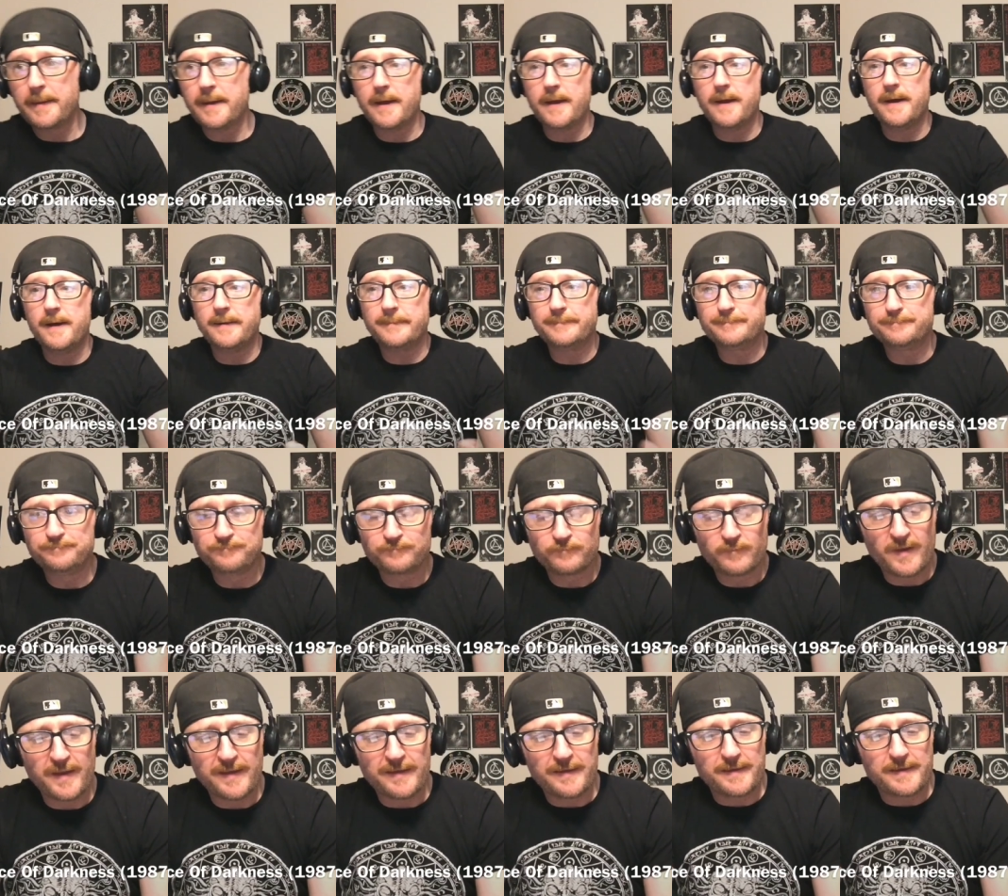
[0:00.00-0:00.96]
Um,
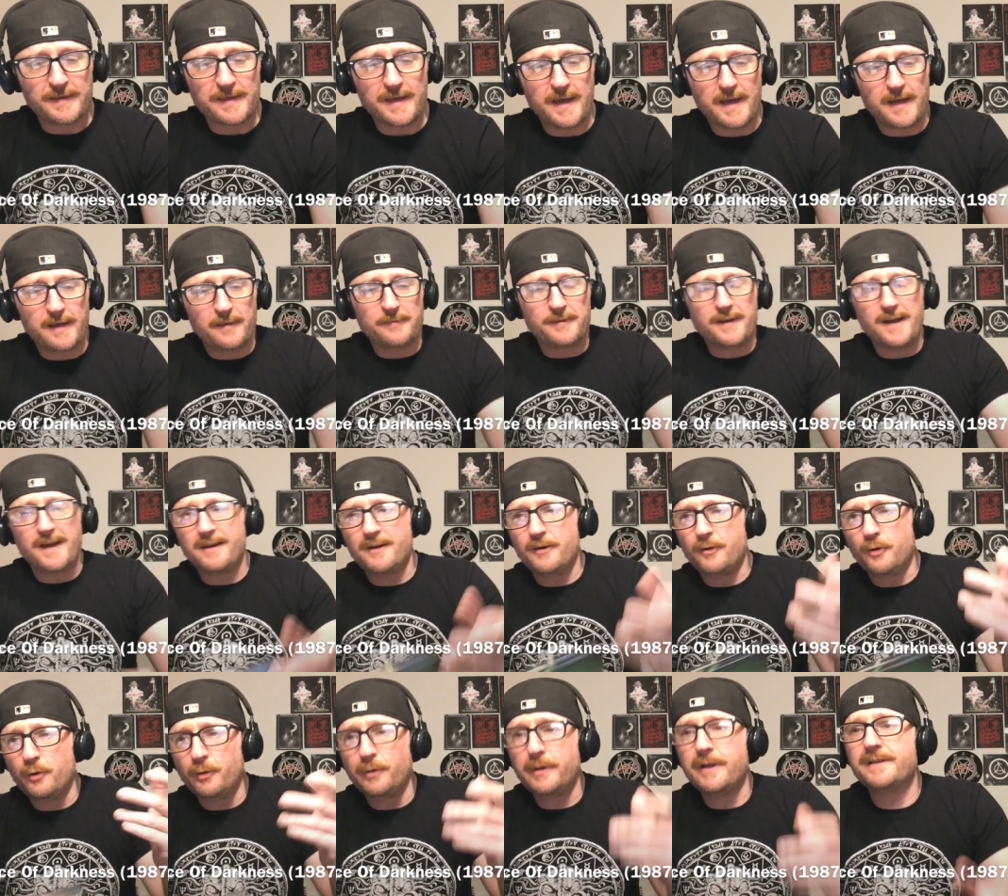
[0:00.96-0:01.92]
yeah, not a
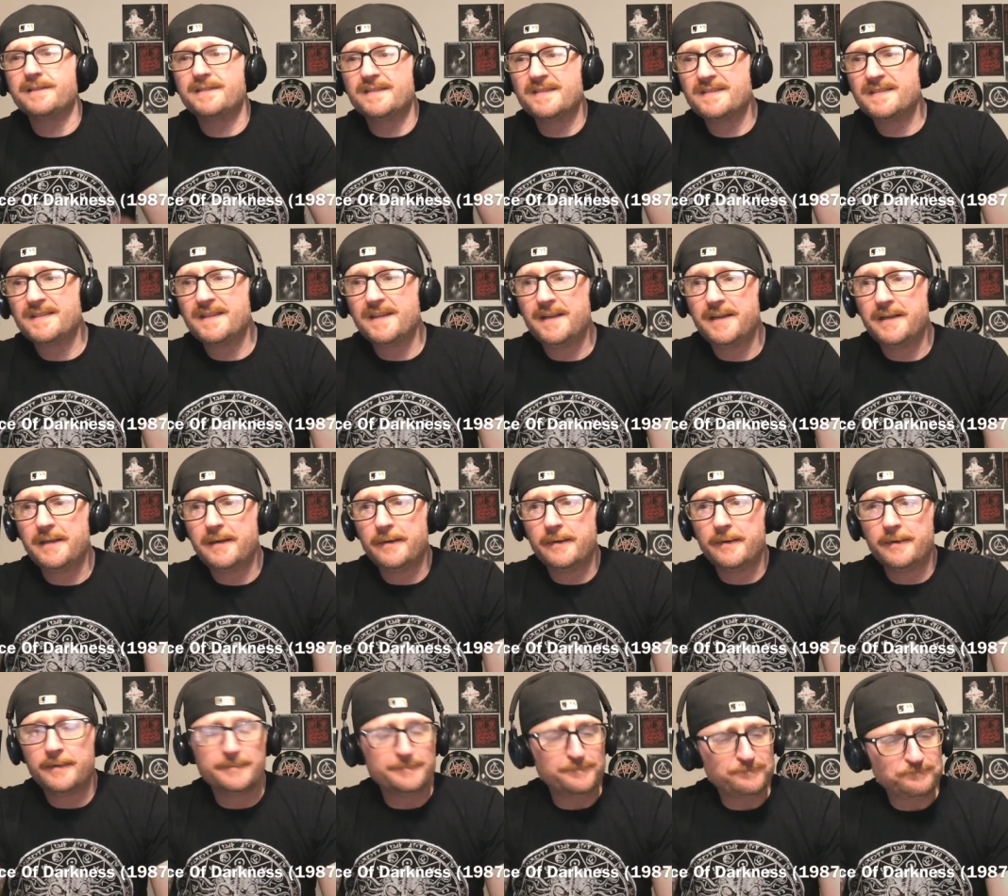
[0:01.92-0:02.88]
whole lot to say
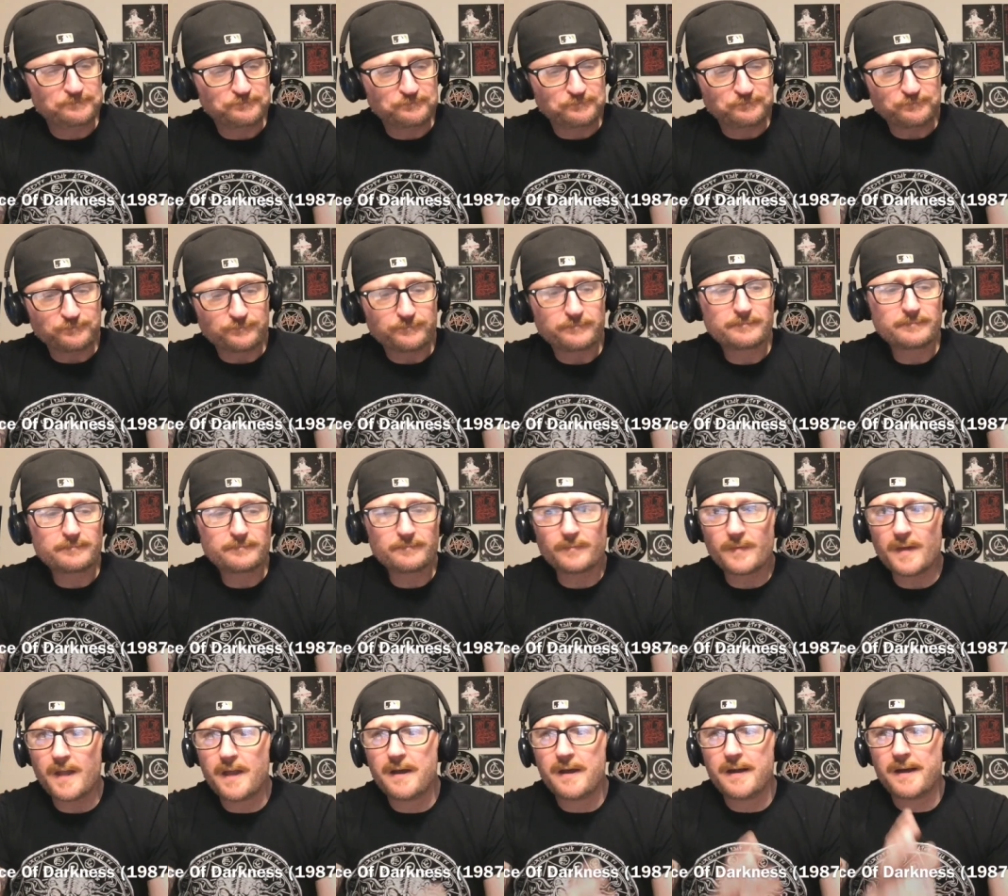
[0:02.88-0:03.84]
here.
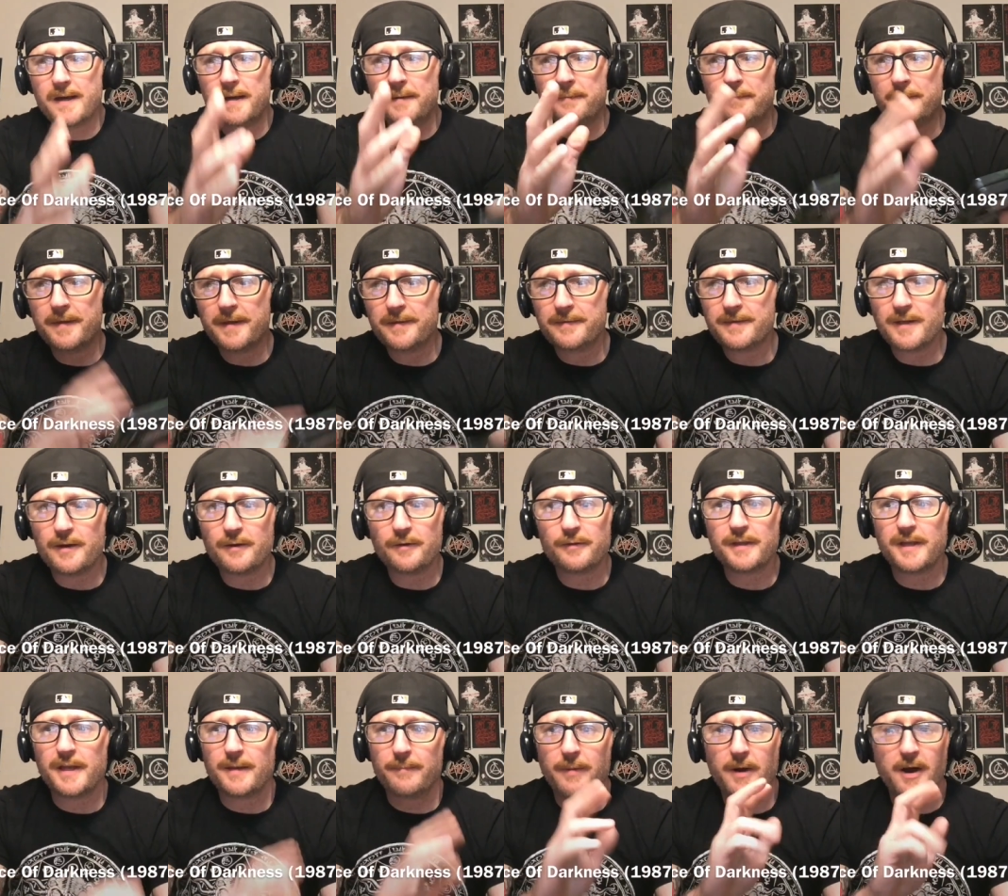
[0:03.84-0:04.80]
Um, you know,
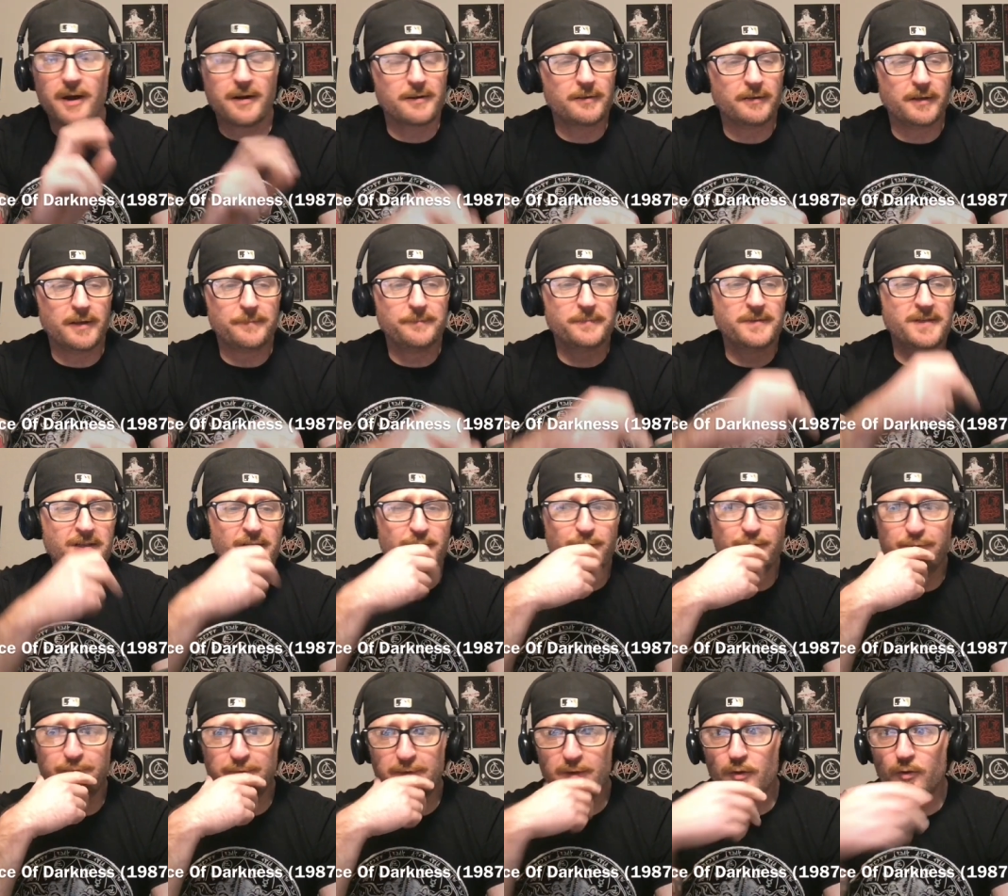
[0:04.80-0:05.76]
the apocalyptic
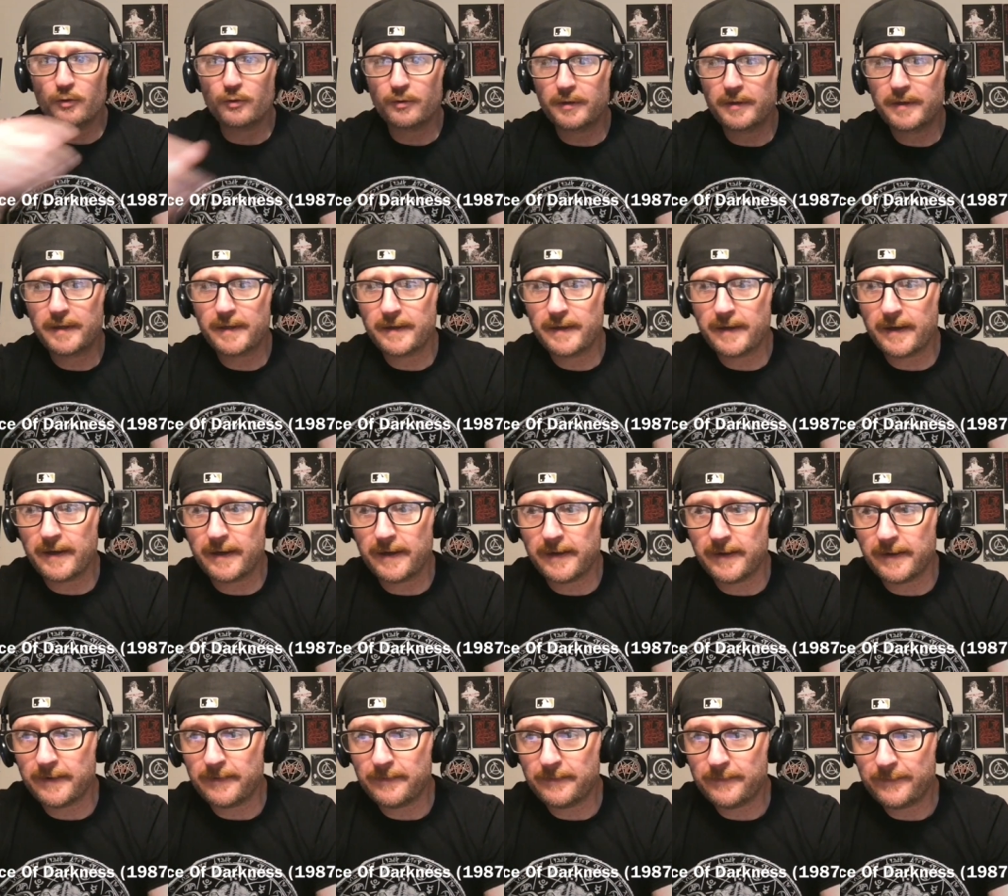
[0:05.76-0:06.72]
feel,
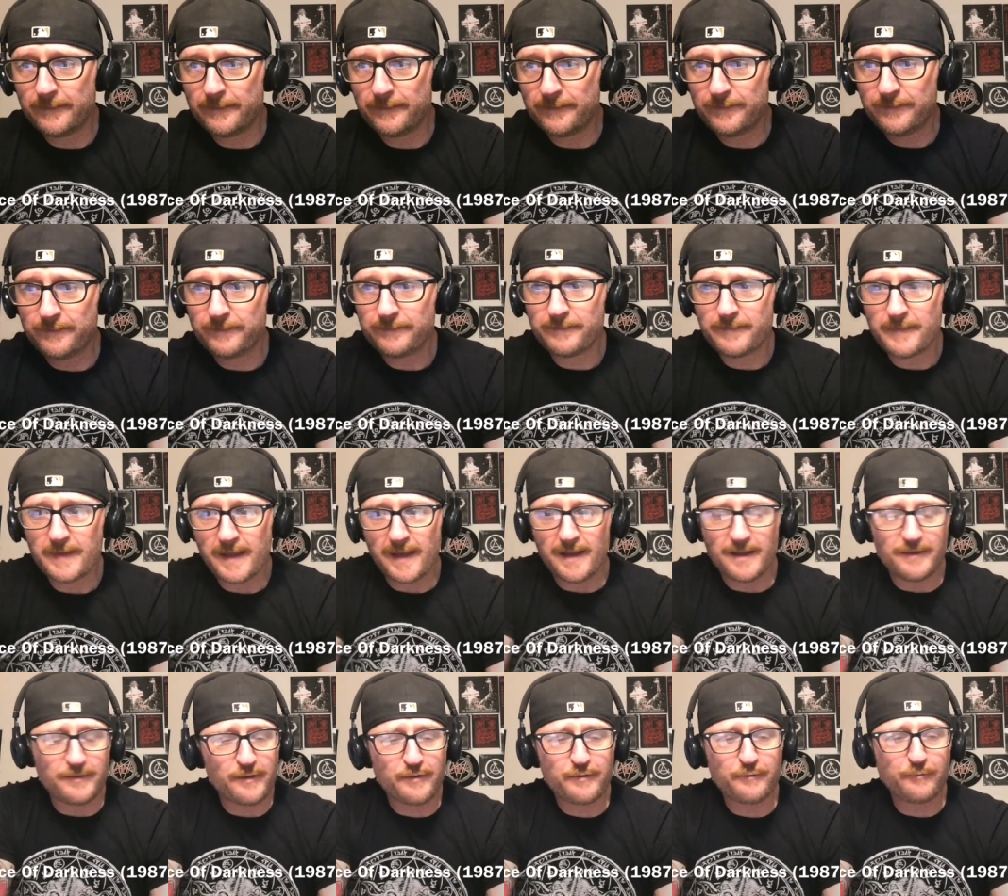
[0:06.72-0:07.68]
um,
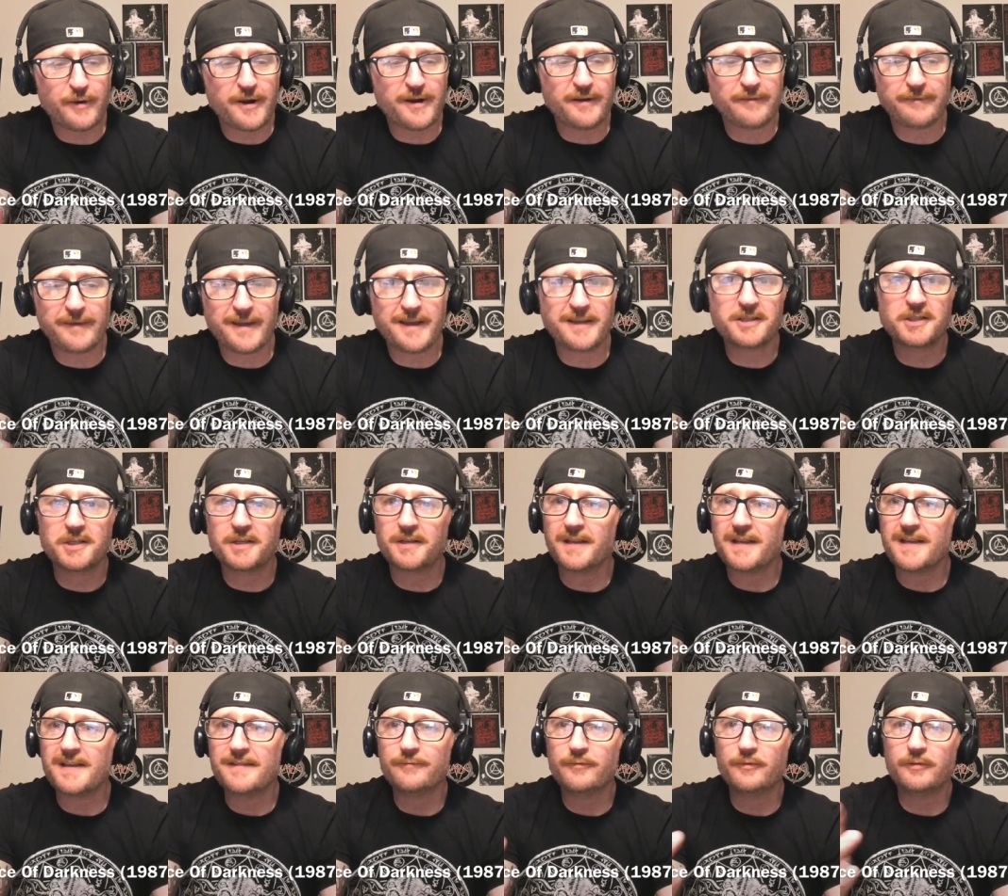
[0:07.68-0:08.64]
and the threat of ancient
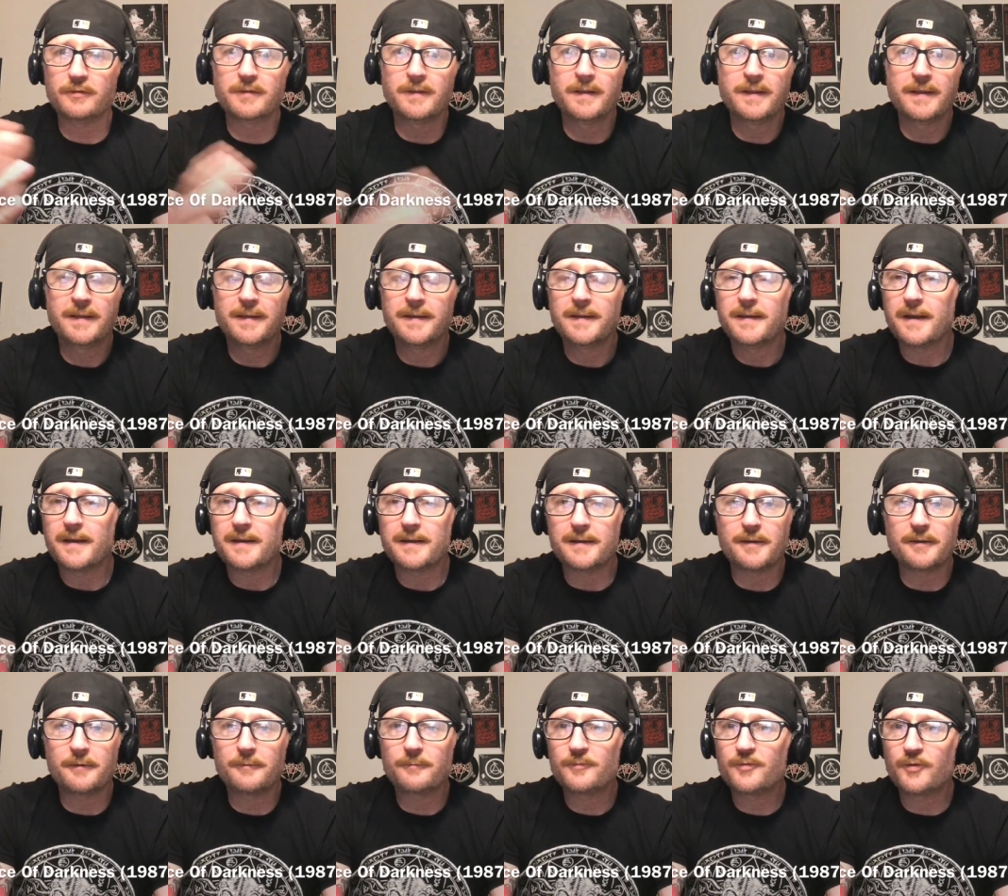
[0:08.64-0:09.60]
evil,
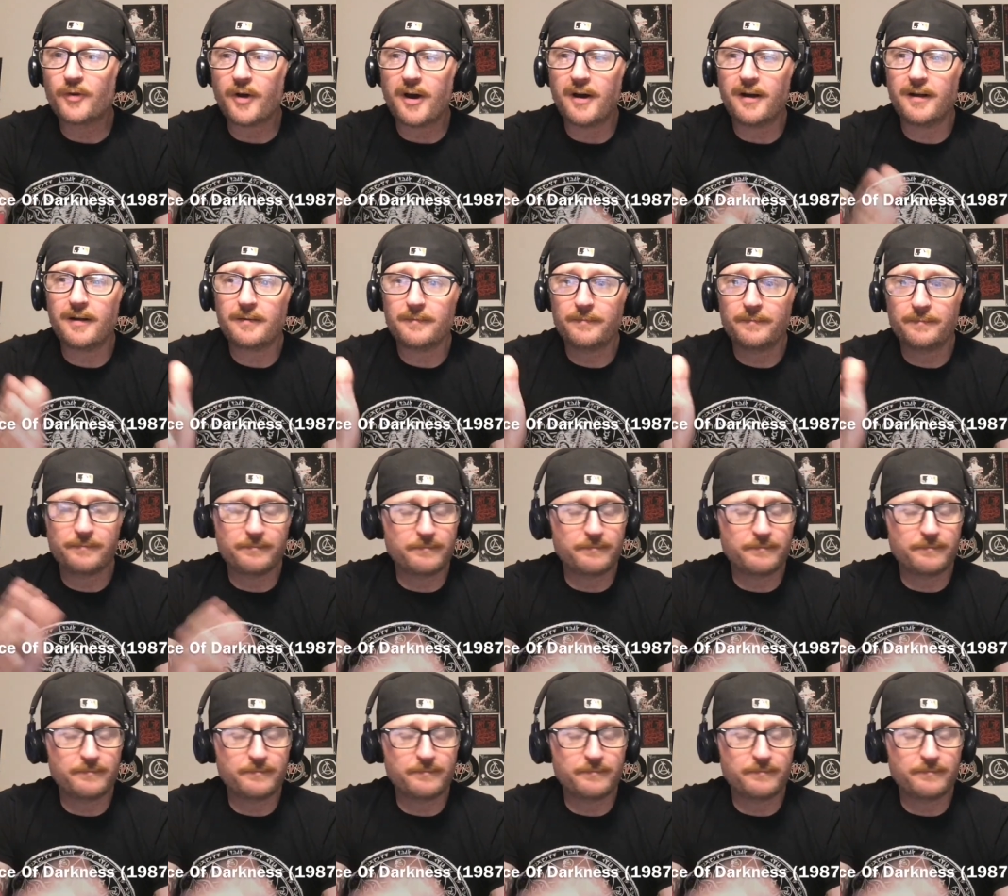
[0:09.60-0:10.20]
you know, draw